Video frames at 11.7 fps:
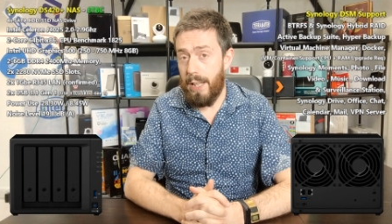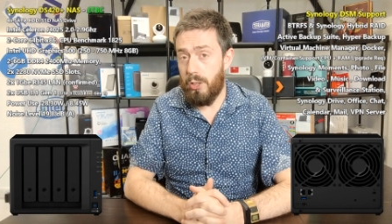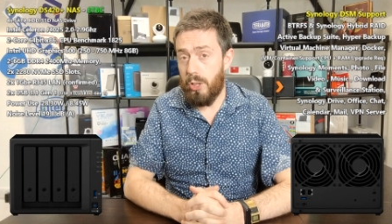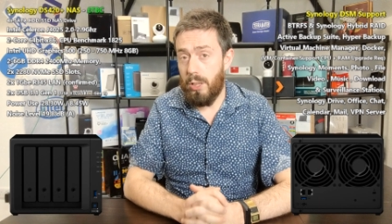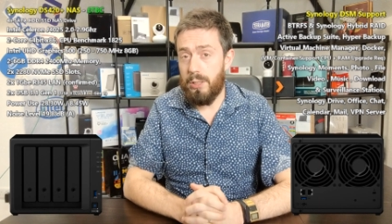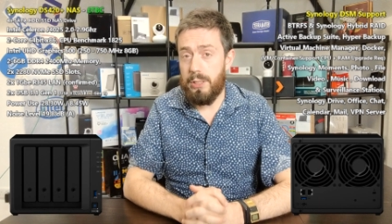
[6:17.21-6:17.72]
then
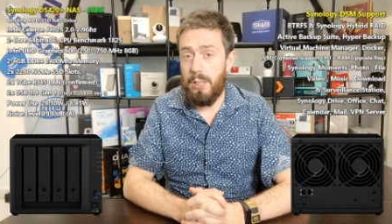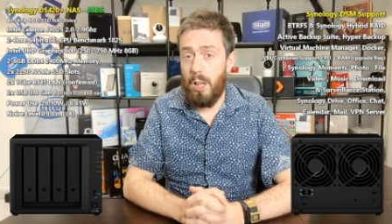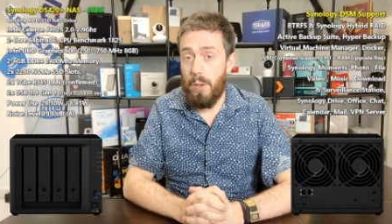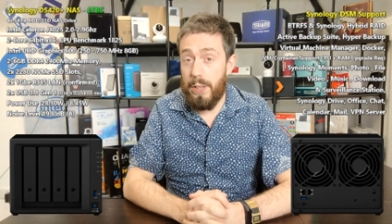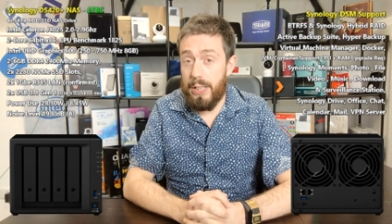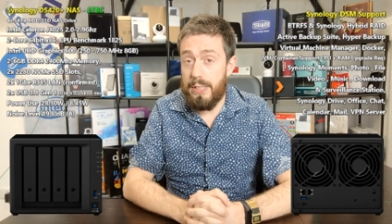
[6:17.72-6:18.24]
chances
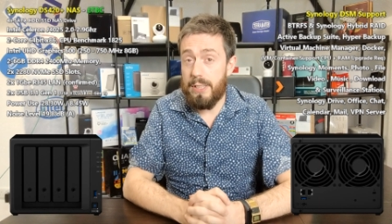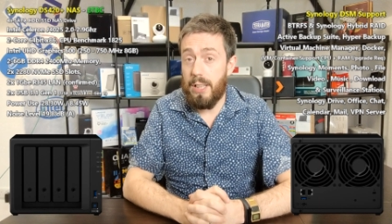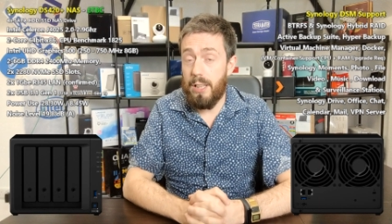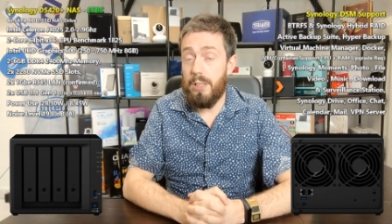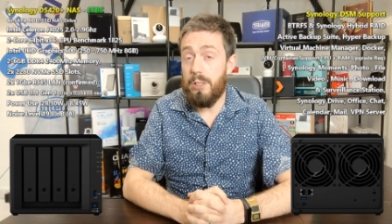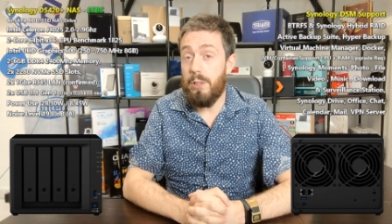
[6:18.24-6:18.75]
are this is
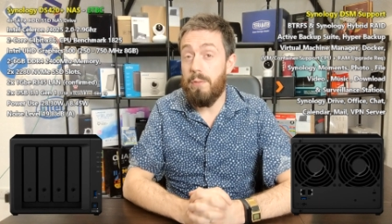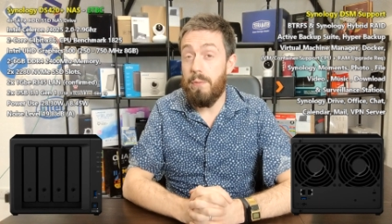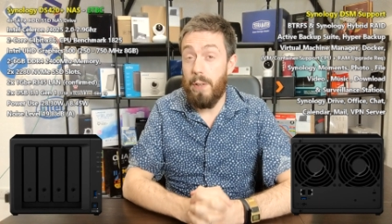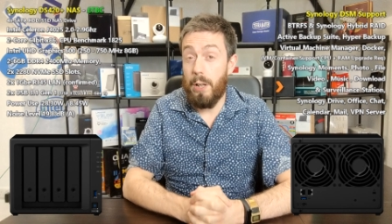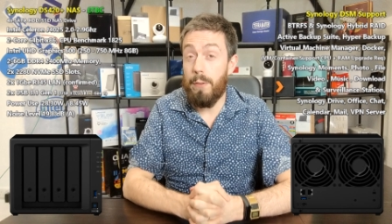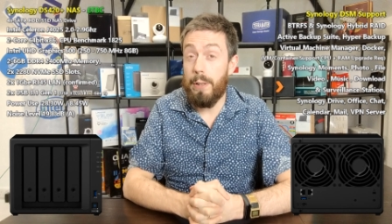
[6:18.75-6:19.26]
going to do
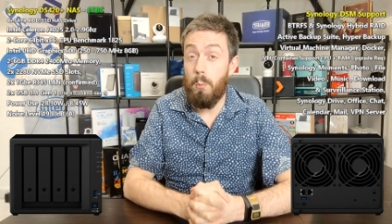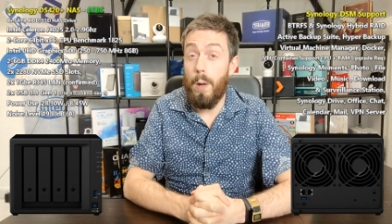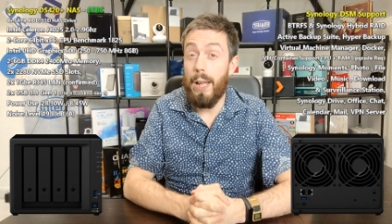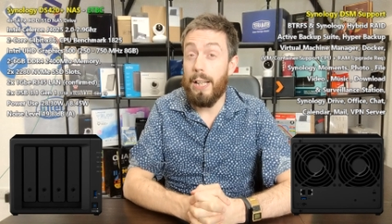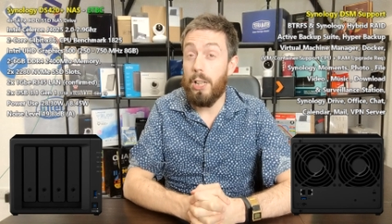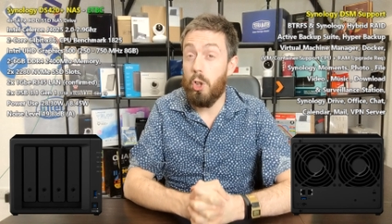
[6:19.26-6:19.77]
very well.